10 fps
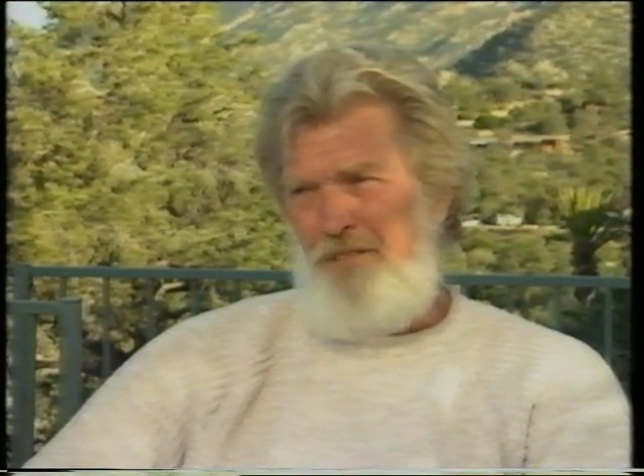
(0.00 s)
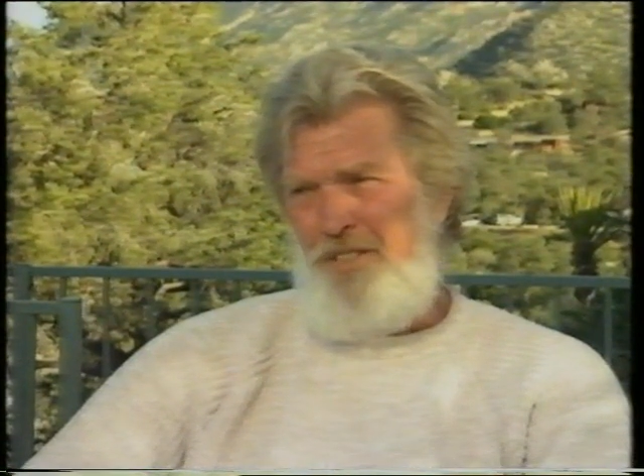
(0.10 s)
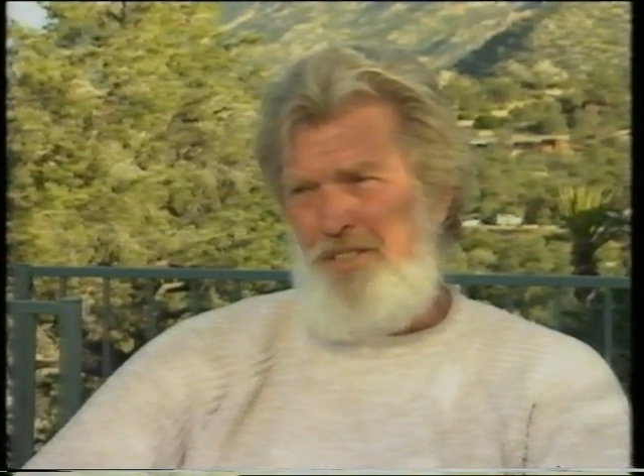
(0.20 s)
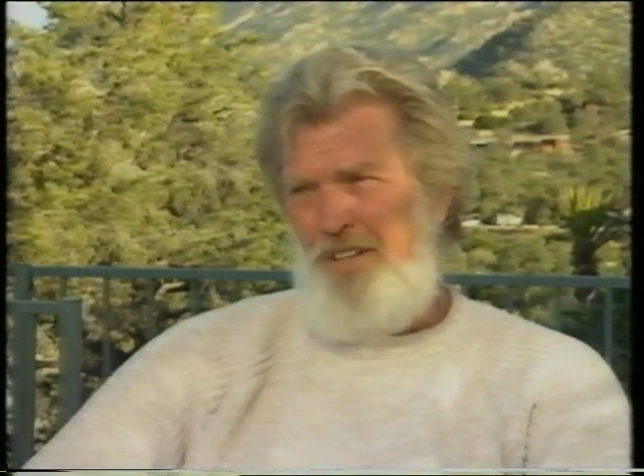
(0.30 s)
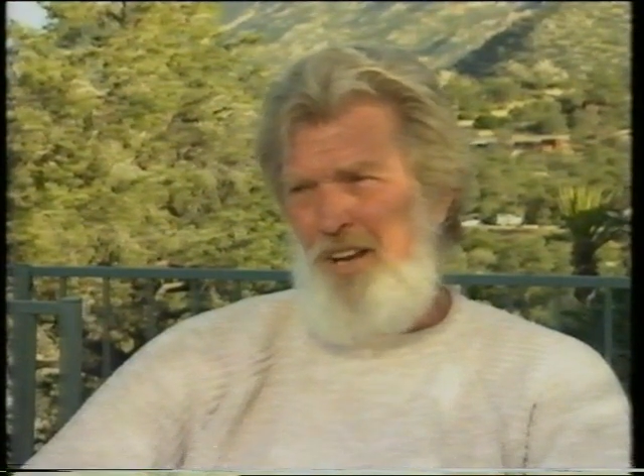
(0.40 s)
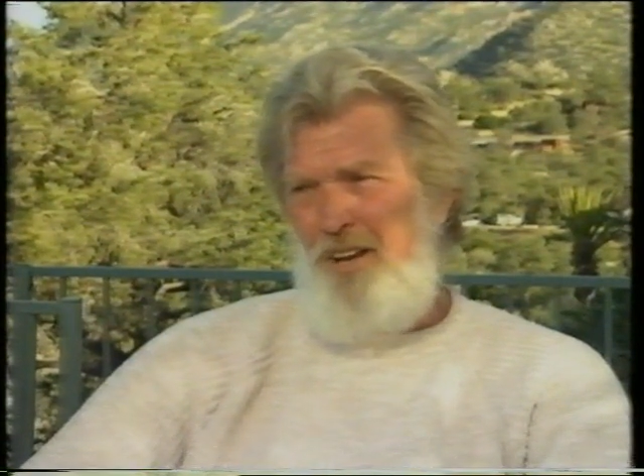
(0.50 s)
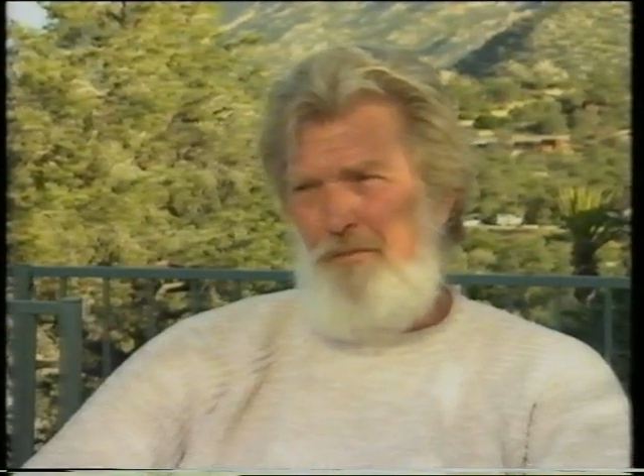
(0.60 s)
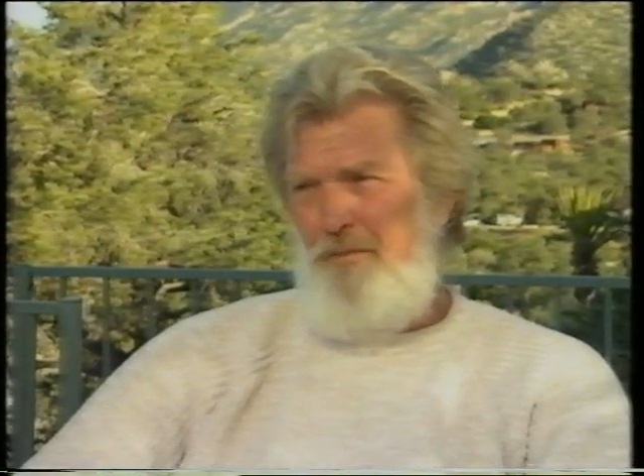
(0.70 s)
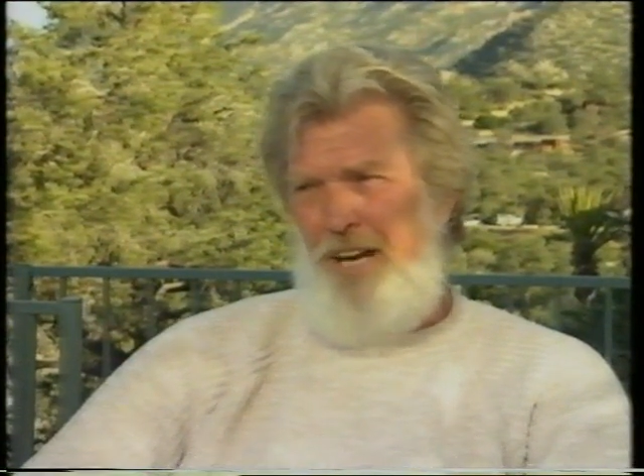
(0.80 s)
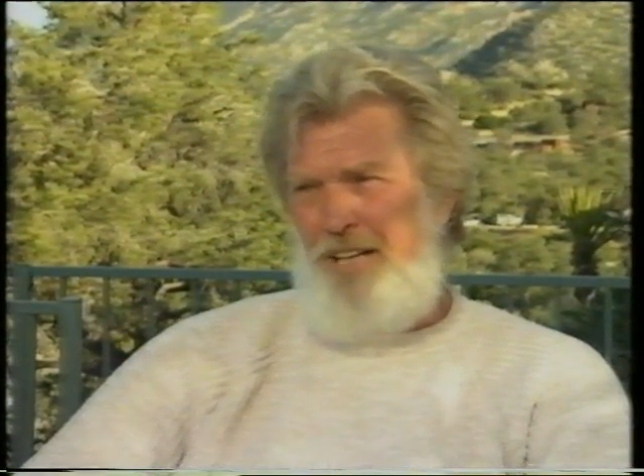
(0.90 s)
I was
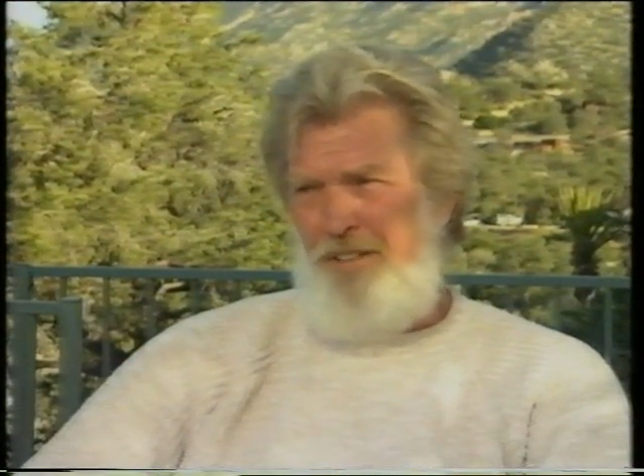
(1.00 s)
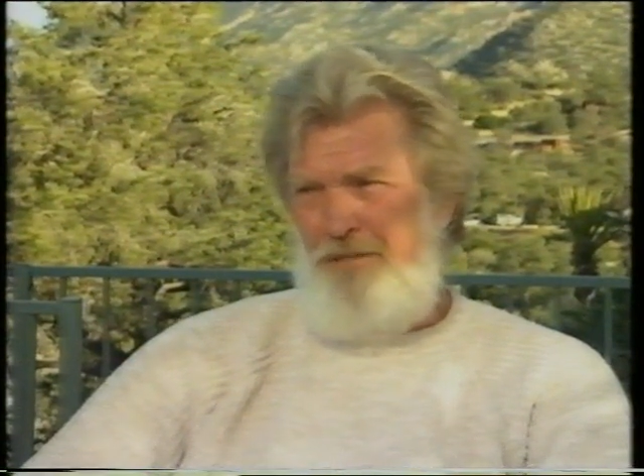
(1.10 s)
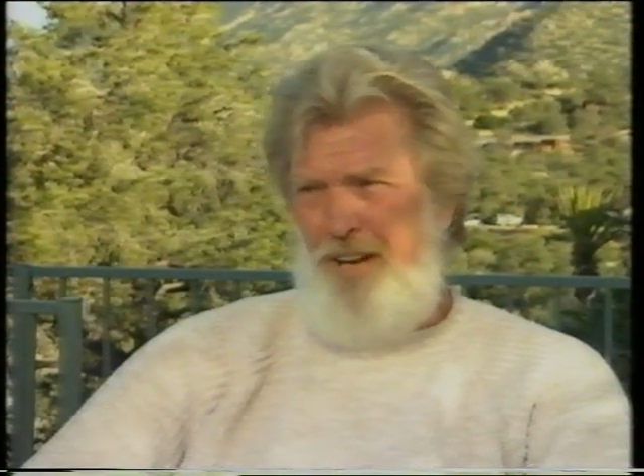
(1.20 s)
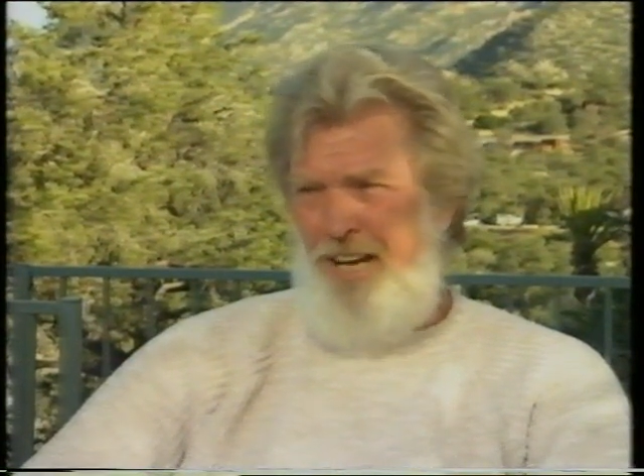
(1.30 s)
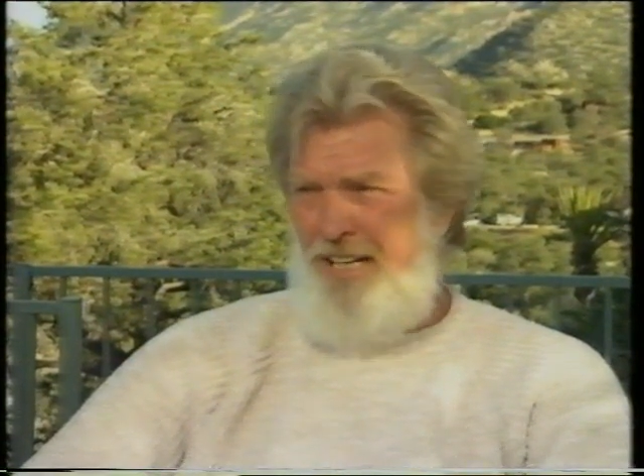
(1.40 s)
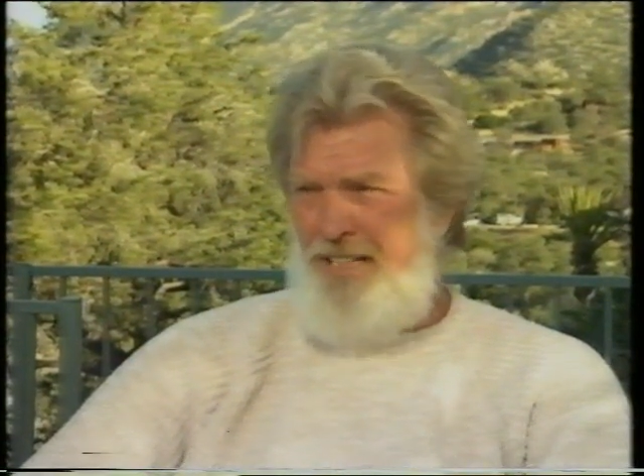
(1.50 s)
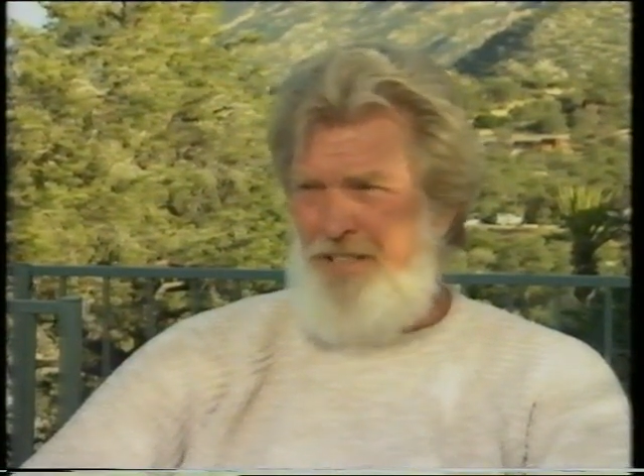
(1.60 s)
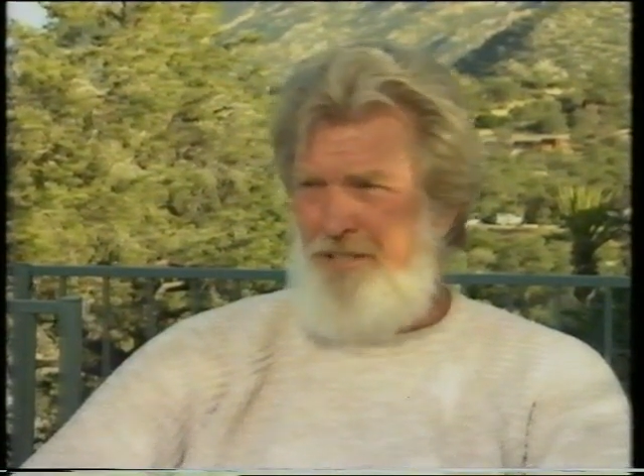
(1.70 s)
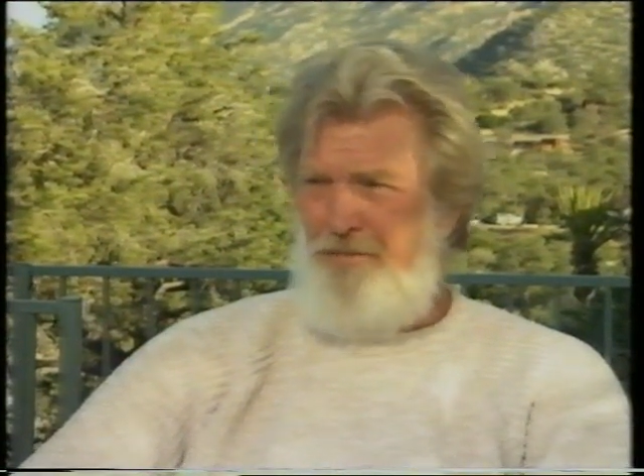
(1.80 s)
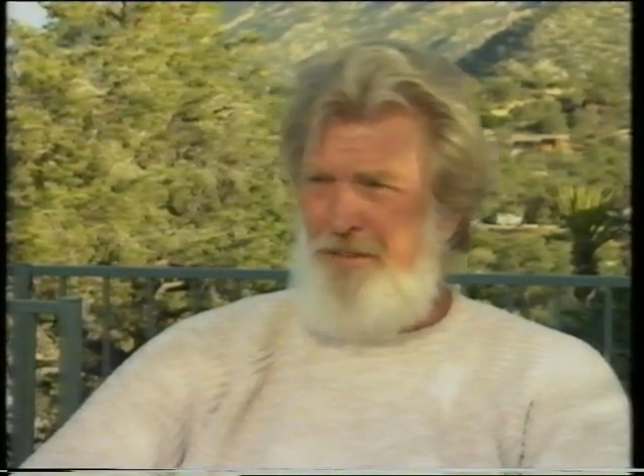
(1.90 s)
frightened of
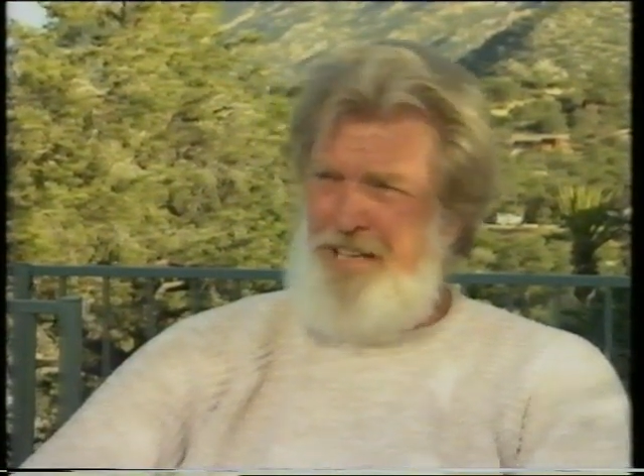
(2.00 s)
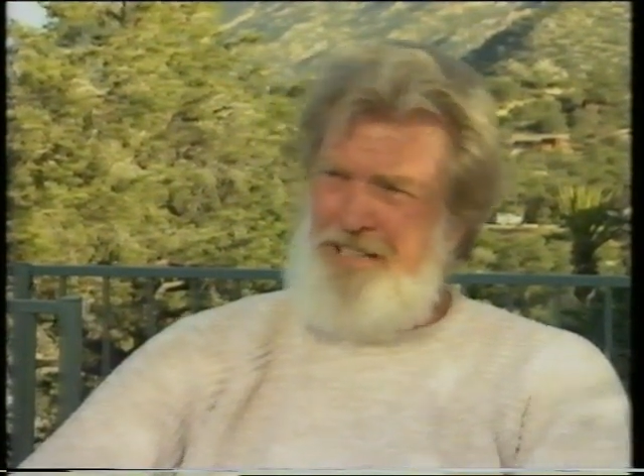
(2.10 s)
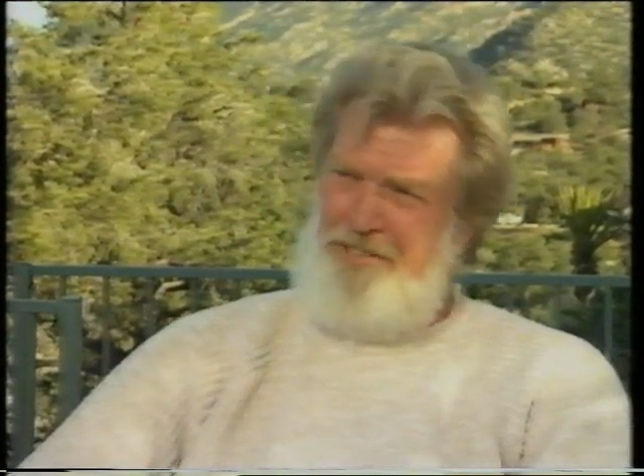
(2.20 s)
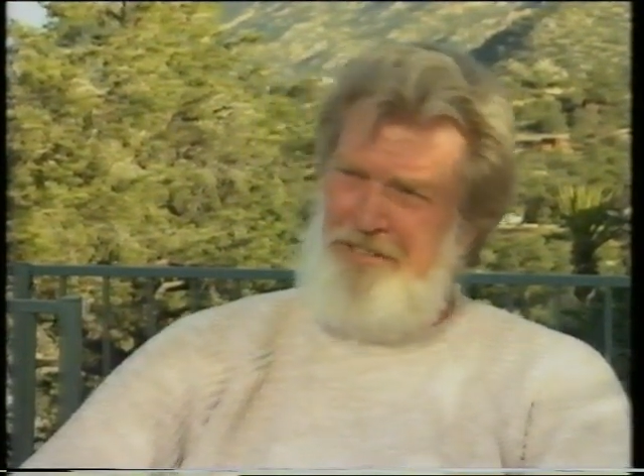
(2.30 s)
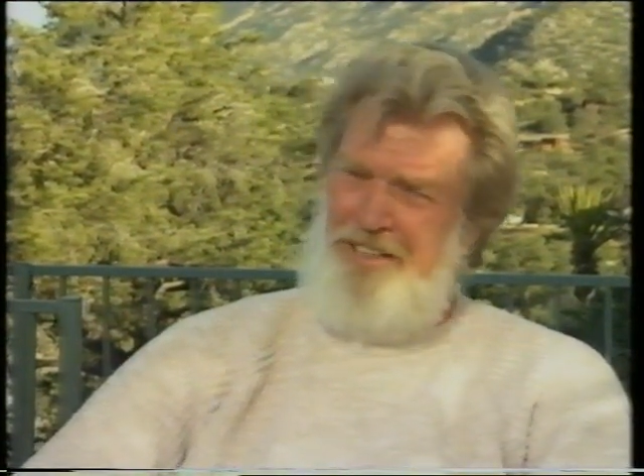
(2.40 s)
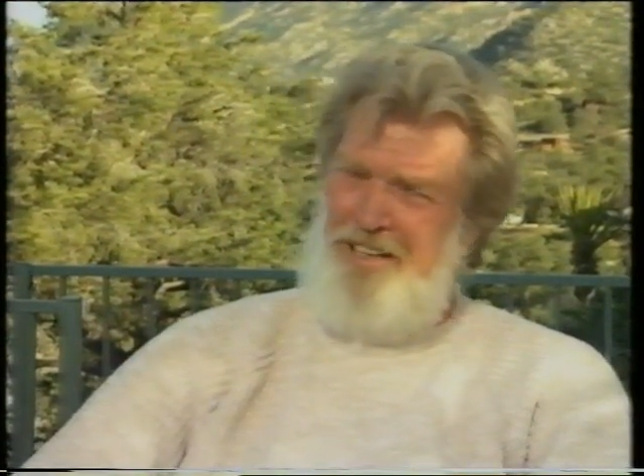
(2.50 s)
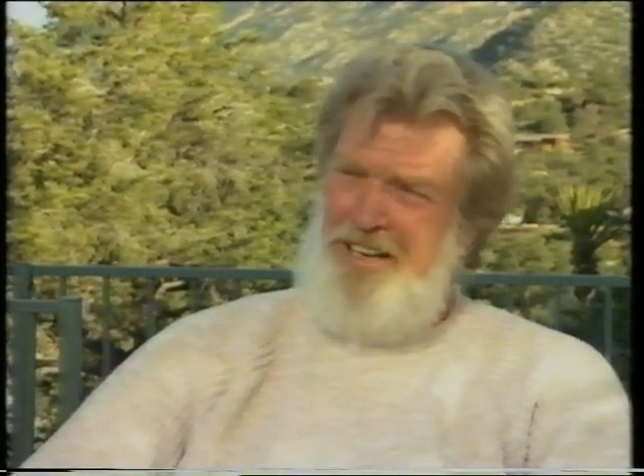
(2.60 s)
heights and frightened of